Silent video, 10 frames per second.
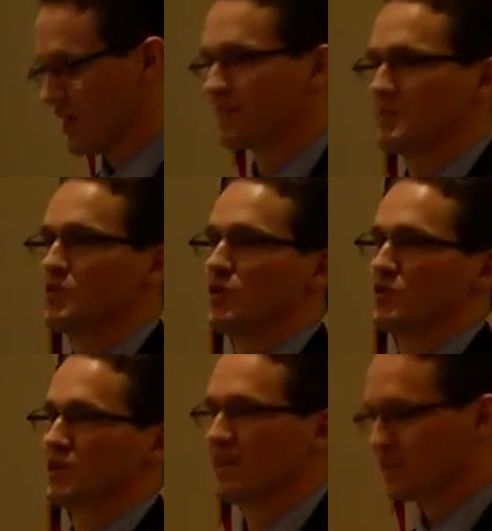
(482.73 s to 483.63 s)
let them know
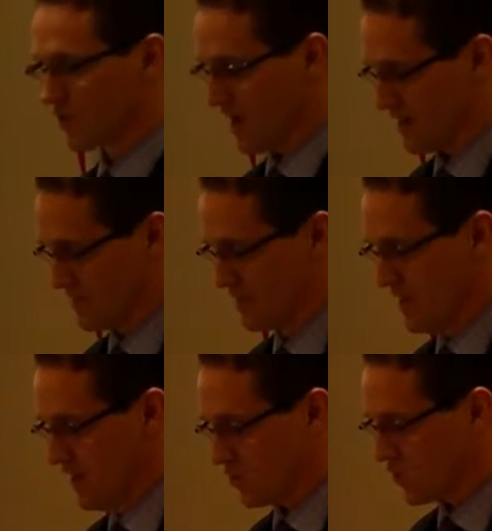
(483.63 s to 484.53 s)
they're in Groton,
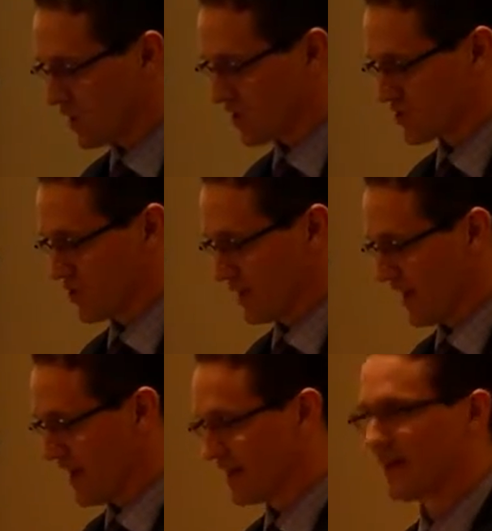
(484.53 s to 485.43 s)
what all is going
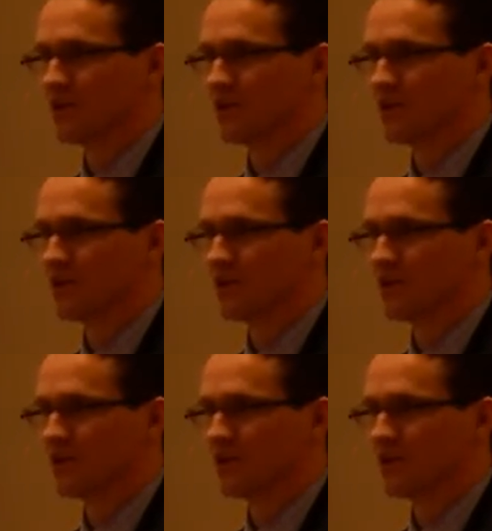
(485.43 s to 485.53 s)
on.